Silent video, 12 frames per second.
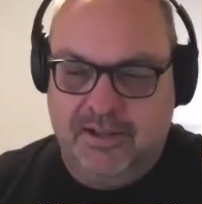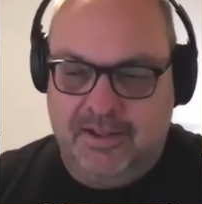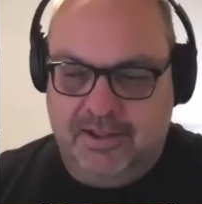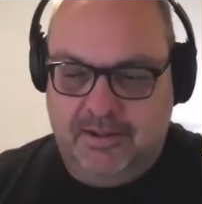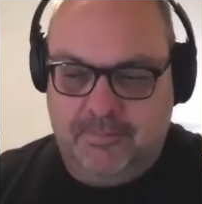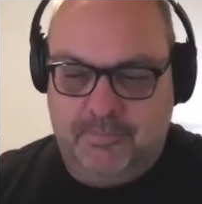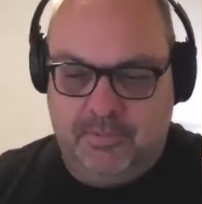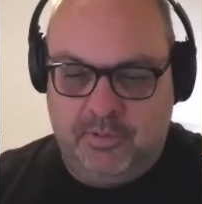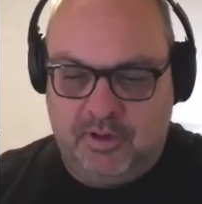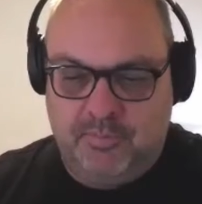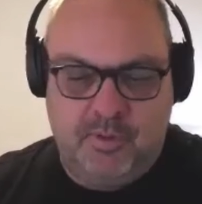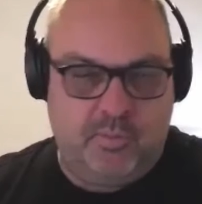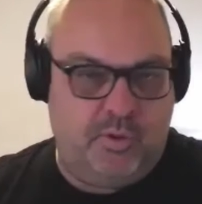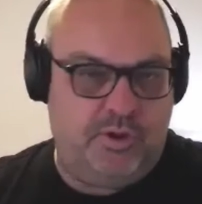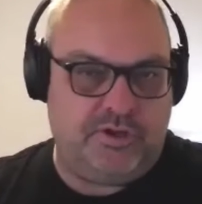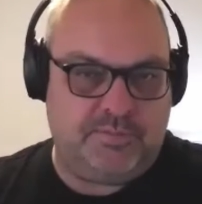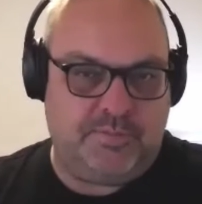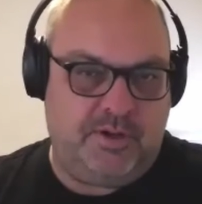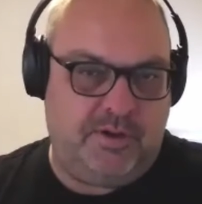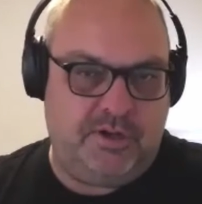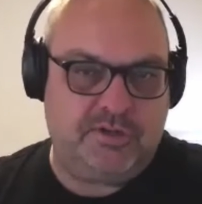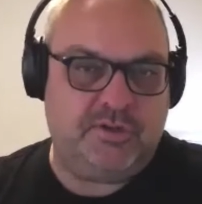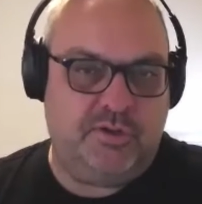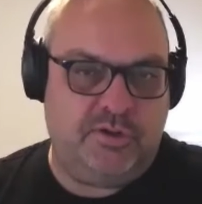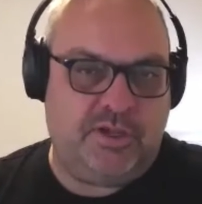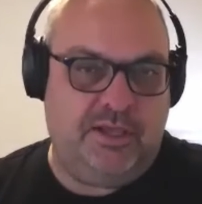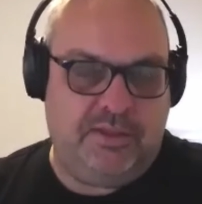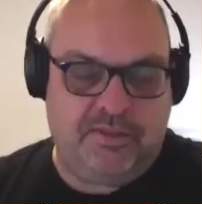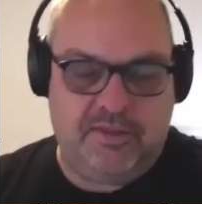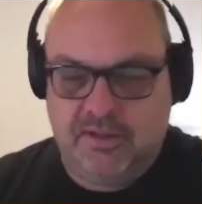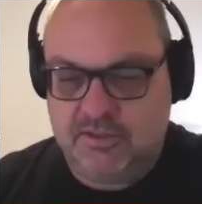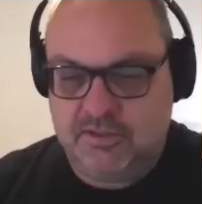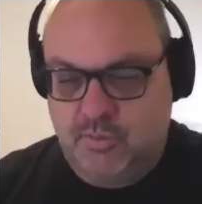a lot of my work has been around two key things.